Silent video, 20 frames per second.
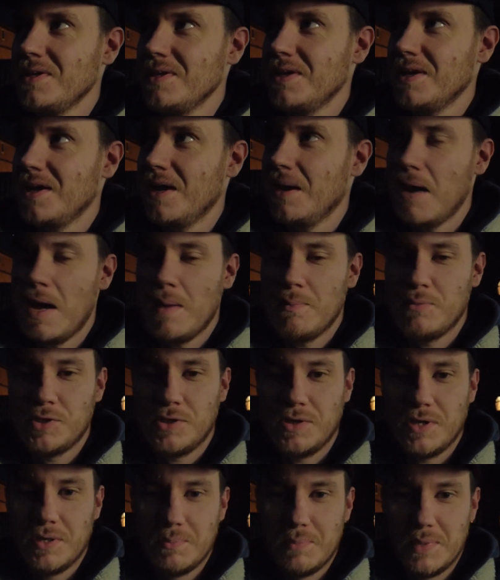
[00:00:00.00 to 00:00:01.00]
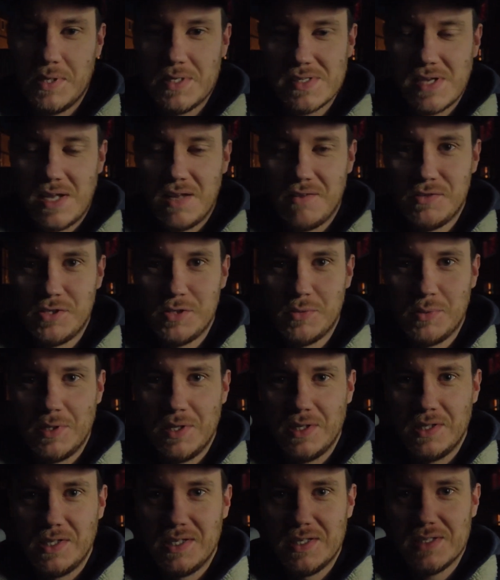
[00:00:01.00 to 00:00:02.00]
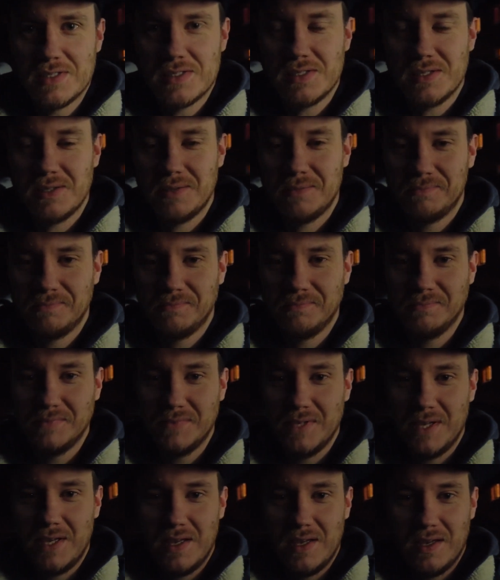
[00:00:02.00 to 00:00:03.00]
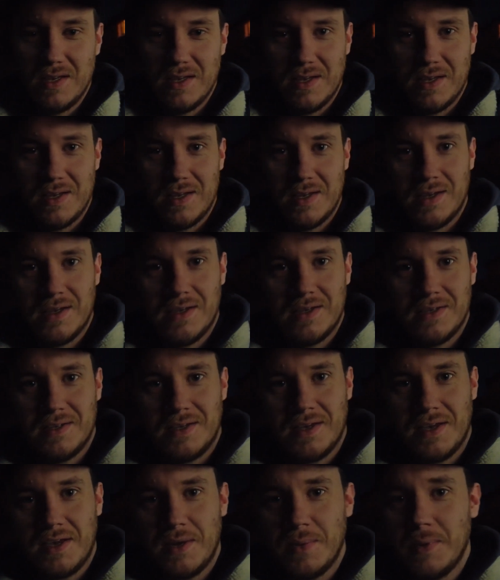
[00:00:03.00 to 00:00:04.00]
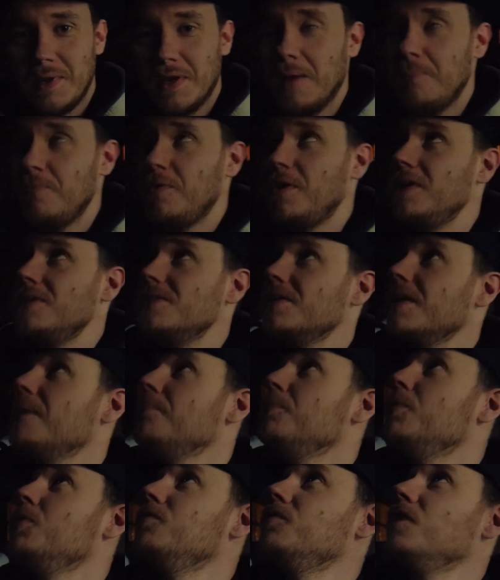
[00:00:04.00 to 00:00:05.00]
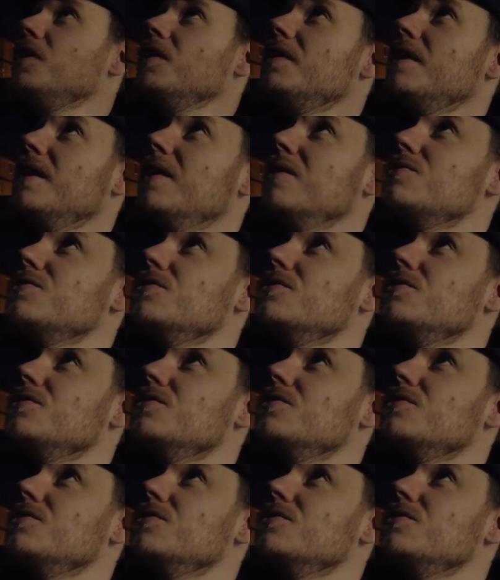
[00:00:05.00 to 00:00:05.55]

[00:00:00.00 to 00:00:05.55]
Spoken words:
yeah, I'm sure it'd be salvageable at least. Yeah, anyway, I'm ready to get moved on now